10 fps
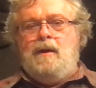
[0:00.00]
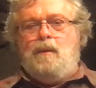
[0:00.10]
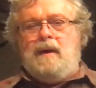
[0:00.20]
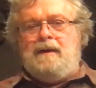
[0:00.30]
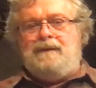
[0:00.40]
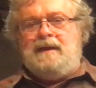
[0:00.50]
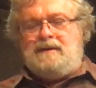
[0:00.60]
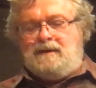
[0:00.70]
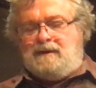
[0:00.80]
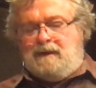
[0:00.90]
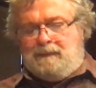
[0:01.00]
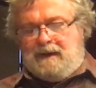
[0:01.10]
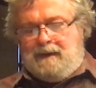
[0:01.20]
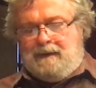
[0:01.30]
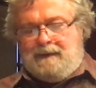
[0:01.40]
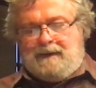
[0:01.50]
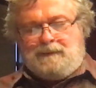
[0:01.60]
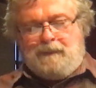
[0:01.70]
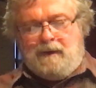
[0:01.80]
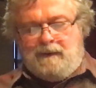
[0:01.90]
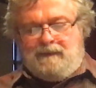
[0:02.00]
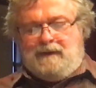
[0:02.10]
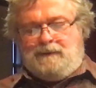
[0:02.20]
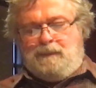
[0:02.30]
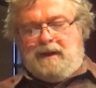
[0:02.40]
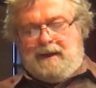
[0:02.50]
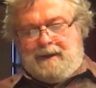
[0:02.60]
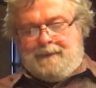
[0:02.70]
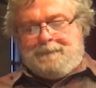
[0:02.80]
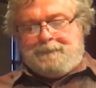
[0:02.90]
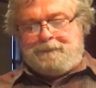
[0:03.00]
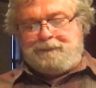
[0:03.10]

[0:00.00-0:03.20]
What if this is something that's part of His plan?